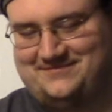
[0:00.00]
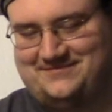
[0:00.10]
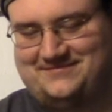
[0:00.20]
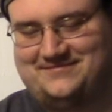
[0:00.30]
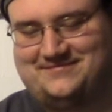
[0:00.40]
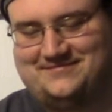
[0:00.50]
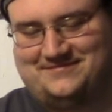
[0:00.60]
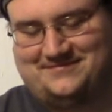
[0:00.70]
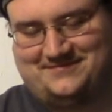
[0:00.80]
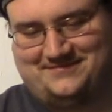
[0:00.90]

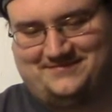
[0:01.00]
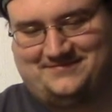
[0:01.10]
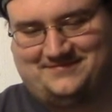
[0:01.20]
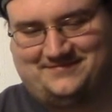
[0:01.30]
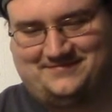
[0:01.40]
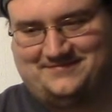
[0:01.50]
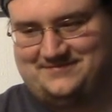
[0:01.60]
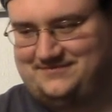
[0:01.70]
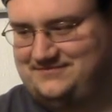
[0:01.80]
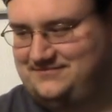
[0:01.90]

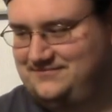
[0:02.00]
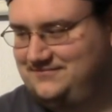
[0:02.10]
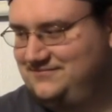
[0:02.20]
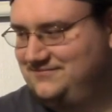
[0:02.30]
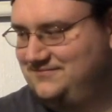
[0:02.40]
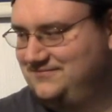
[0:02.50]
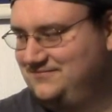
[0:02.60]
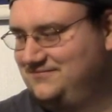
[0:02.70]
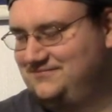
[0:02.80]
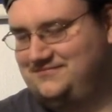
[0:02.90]

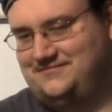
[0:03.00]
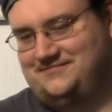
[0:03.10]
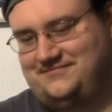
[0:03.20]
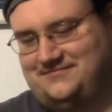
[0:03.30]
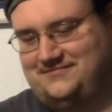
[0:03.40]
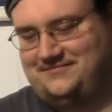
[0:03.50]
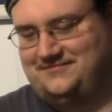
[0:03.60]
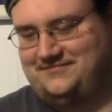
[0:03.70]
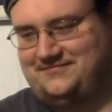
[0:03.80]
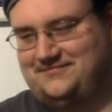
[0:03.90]

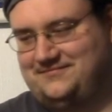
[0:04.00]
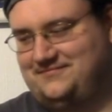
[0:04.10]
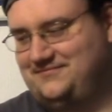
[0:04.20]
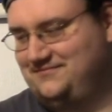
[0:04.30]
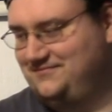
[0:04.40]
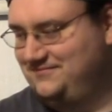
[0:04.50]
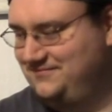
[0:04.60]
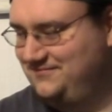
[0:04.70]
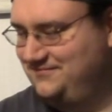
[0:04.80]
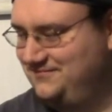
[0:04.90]

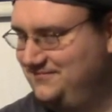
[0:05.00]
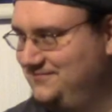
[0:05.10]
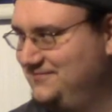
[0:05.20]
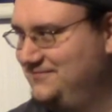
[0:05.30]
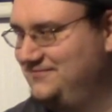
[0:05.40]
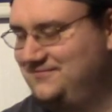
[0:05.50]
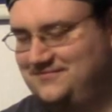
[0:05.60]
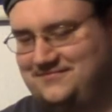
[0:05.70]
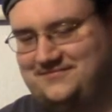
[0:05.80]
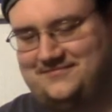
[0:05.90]

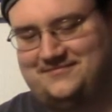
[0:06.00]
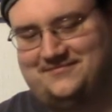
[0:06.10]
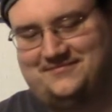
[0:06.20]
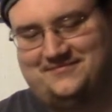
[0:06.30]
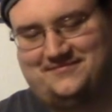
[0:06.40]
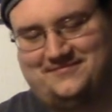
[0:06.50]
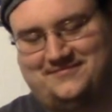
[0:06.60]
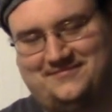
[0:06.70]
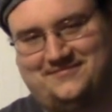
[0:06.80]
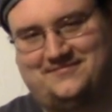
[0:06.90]
(not speaking)